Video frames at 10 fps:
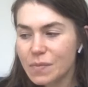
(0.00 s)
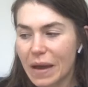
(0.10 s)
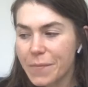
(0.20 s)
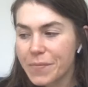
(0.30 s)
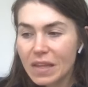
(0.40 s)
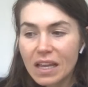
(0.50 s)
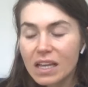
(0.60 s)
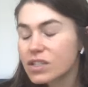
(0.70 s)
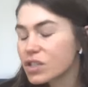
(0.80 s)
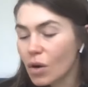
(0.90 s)
But
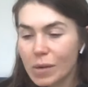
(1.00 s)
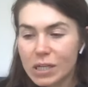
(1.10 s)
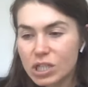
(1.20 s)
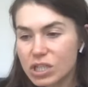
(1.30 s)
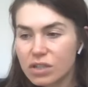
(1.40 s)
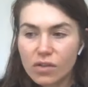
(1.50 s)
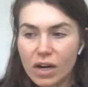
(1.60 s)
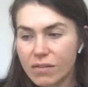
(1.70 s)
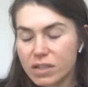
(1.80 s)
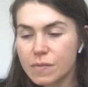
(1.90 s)
so much
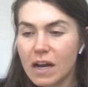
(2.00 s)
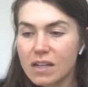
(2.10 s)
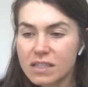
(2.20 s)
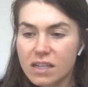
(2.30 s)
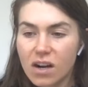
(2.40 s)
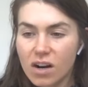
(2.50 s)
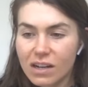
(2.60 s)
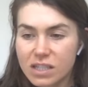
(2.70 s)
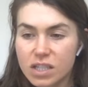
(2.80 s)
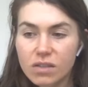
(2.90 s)
great response and
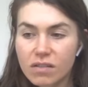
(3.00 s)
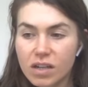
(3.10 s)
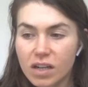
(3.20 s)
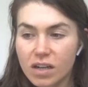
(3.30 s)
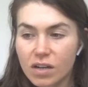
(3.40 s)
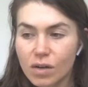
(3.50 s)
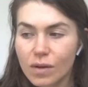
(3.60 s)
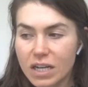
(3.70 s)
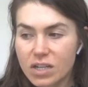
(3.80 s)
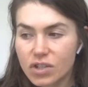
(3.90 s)
artists who were who
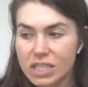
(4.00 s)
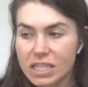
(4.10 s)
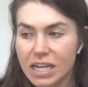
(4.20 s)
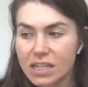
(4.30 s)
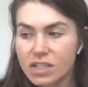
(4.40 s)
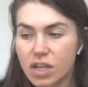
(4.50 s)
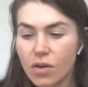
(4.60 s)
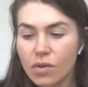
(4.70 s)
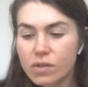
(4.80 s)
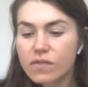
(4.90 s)
were interested.
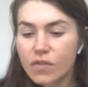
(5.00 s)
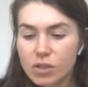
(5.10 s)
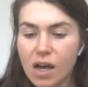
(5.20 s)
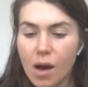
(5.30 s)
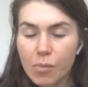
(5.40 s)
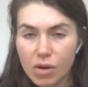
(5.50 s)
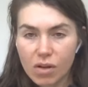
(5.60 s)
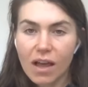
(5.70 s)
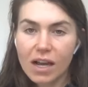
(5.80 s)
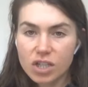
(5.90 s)
So those first couple
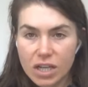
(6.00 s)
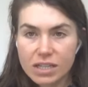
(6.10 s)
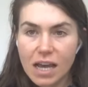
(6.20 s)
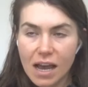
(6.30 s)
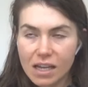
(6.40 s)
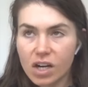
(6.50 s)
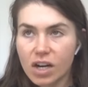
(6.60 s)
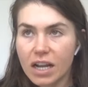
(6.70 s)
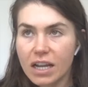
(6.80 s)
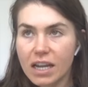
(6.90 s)
collections I
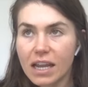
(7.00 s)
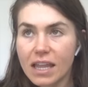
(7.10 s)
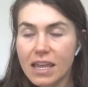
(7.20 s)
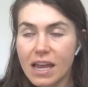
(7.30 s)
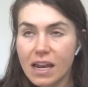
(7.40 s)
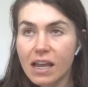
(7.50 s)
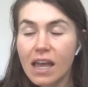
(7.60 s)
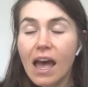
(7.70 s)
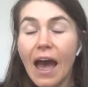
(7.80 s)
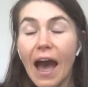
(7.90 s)
curated, and then
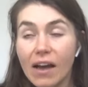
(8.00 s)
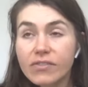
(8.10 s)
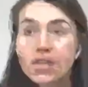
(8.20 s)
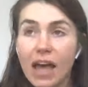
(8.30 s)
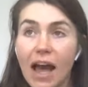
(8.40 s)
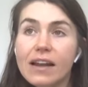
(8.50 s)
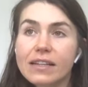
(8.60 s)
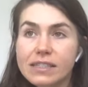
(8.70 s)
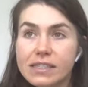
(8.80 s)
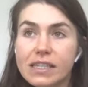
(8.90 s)
after that,
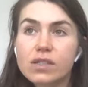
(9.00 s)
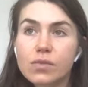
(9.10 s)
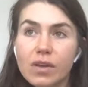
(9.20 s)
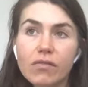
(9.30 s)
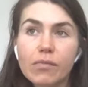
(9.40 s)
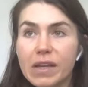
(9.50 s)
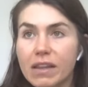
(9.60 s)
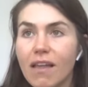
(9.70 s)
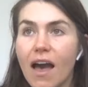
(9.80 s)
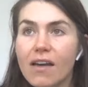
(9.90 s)
and since we've been
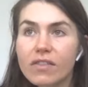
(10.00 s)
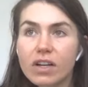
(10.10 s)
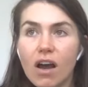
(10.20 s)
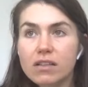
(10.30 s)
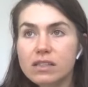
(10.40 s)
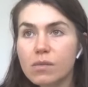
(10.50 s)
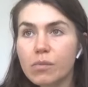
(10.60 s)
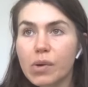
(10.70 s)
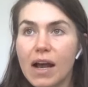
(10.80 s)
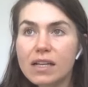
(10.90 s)
live and gotten some
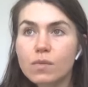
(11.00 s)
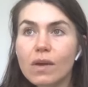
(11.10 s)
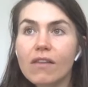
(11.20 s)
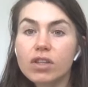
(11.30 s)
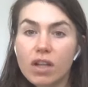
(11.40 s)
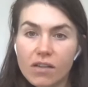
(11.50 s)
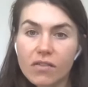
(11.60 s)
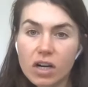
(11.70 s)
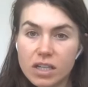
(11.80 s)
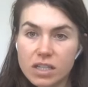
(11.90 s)
press, we have a lot of
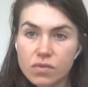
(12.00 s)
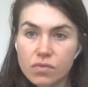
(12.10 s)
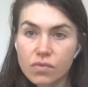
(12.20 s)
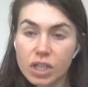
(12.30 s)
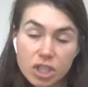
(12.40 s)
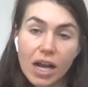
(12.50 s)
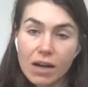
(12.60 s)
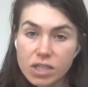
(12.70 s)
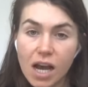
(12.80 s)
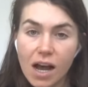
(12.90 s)
artists reaching
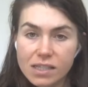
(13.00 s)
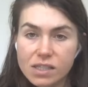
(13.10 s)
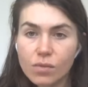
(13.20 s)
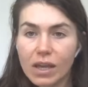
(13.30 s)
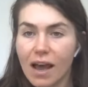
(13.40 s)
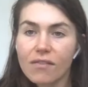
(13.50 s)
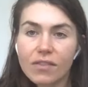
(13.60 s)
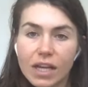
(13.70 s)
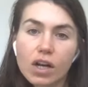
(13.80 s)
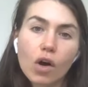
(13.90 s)
out to us. So we have
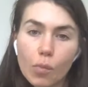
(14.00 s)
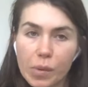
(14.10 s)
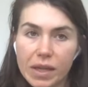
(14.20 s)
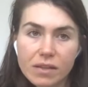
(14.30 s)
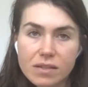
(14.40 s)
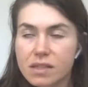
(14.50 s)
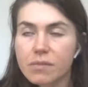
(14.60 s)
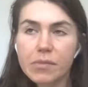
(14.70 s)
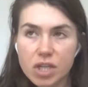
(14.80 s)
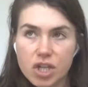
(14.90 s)
like an open
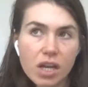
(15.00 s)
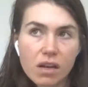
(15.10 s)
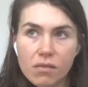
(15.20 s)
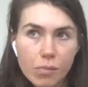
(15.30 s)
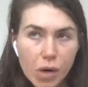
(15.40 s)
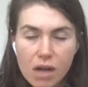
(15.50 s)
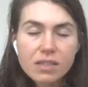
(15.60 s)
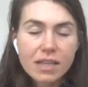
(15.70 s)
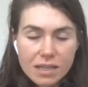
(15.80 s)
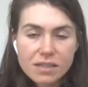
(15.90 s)
submission
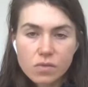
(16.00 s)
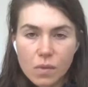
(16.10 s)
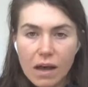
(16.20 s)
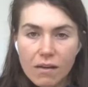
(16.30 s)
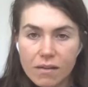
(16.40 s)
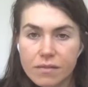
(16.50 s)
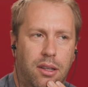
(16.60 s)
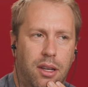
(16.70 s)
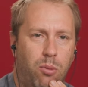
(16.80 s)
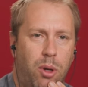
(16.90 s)
process as well.
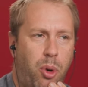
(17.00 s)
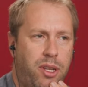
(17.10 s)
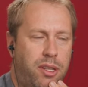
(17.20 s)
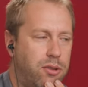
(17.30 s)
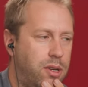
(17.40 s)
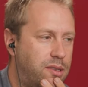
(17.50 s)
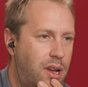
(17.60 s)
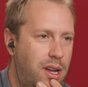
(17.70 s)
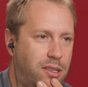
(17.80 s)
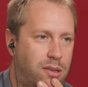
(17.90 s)
At what point did you
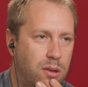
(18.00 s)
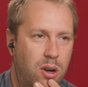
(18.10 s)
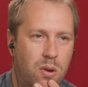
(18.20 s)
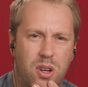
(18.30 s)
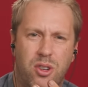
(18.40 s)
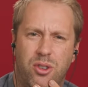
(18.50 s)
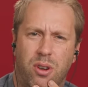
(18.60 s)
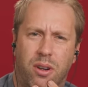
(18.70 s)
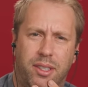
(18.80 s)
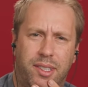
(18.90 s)
decide to go on
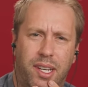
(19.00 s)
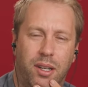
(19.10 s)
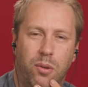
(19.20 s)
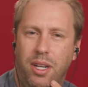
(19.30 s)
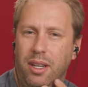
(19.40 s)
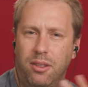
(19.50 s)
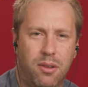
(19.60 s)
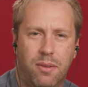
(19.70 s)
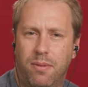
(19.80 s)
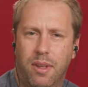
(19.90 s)
Shark Tank? When did you
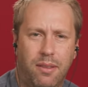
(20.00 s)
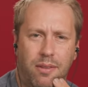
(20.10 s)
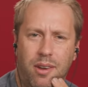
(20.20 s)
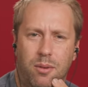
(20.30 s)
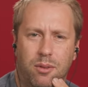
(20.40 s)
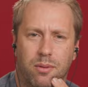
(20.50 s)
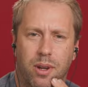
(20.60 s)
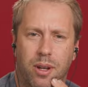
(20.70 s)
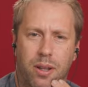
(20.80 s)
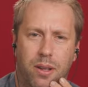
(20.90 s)
think that that was the
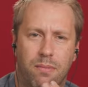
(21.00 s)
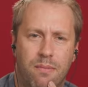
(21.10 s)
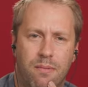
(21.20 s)
right idea?